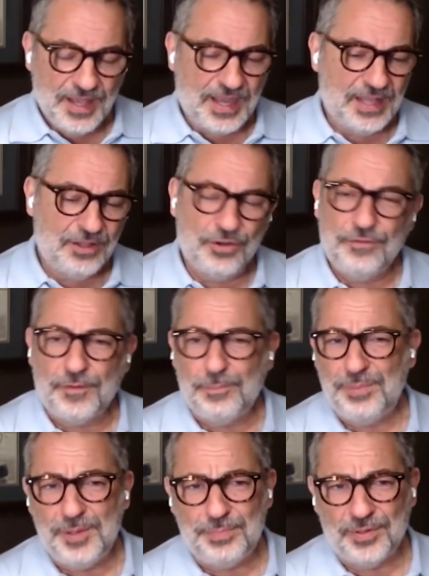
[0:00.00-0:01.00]
I learned
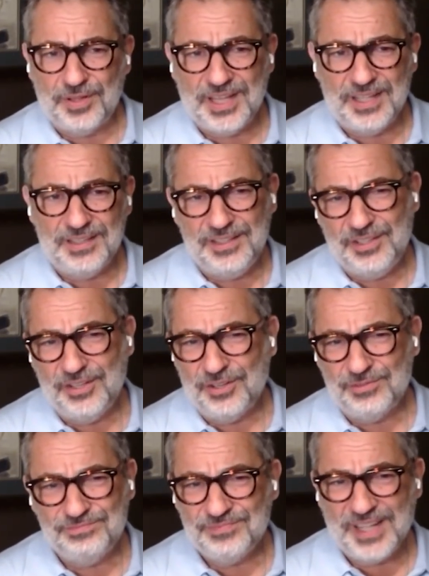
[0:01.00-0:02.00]
from people.
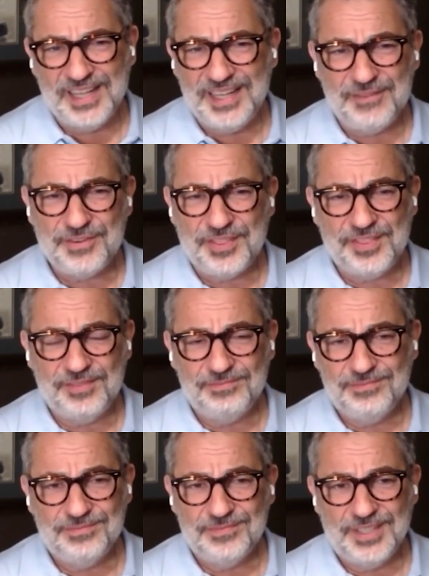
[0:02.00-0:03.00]
I never,
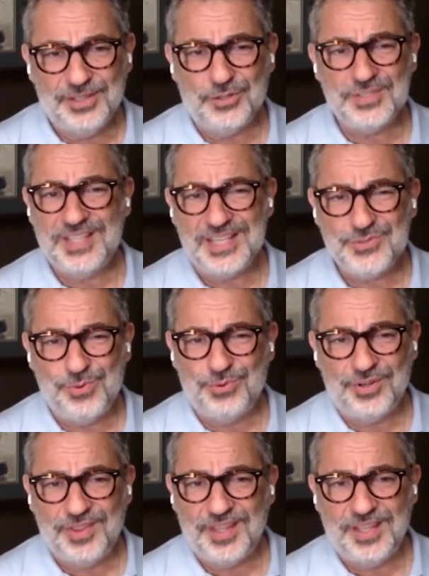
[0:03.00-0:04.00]
in those days,
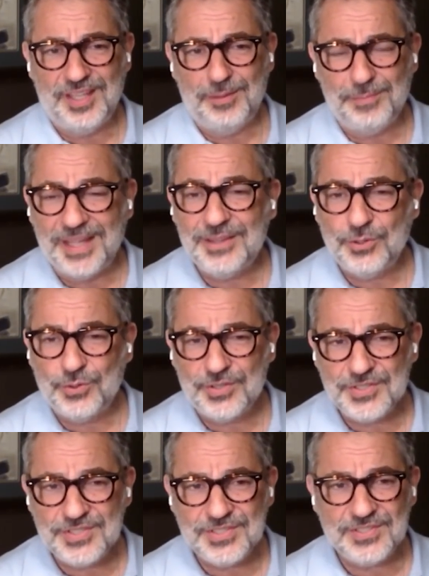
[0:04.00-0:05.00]
we weren't thinking
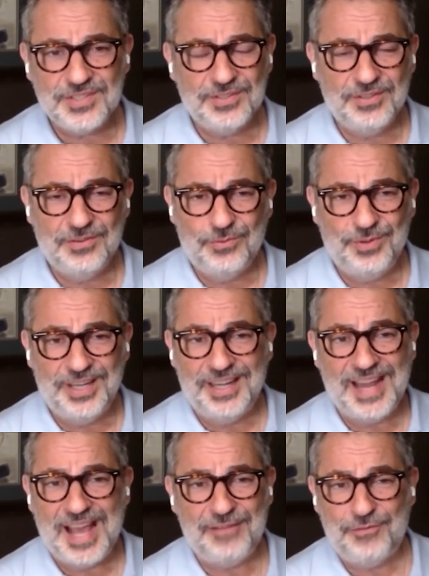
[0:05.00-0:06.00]
mentors. We
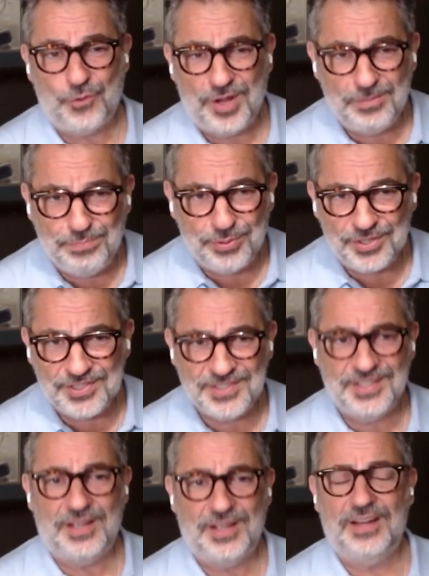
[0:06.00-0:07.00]
didn't have great
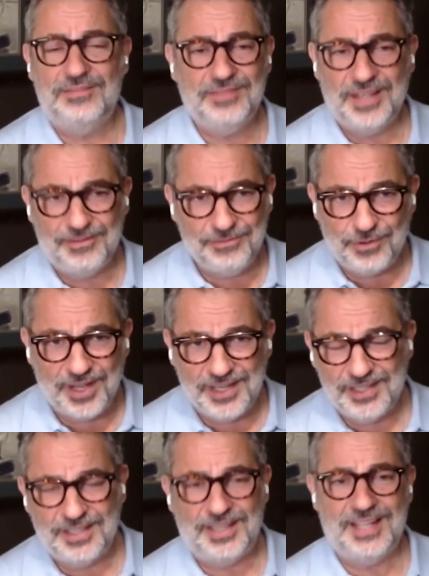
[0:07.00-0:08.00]
books that I've
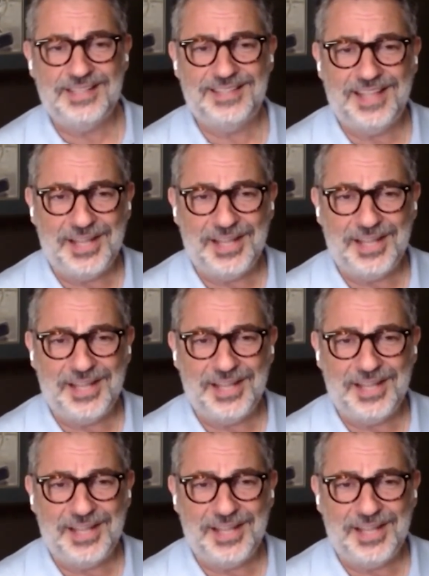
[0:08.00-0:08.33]
read in the last